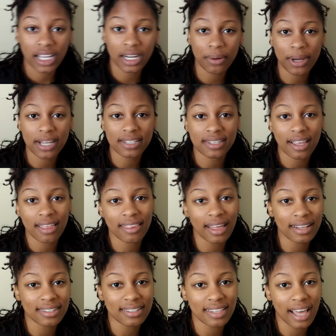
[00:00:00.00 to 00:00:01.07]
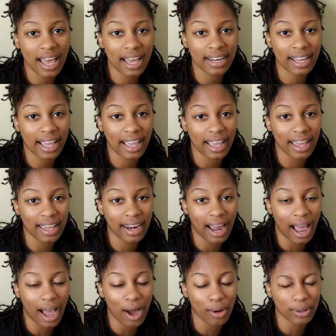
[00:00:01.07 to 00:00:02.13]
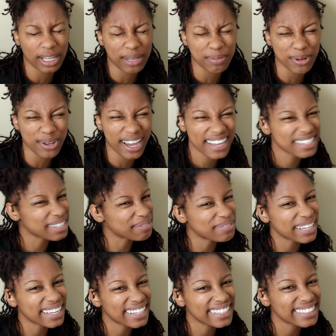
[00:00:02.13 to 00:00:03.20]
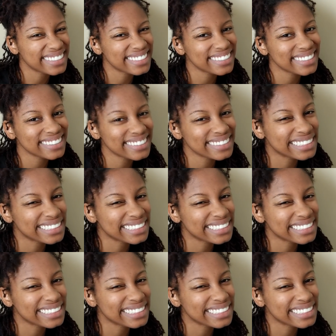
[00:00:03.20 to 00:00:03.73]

anyways, that's that, and I'll keep you guys updated.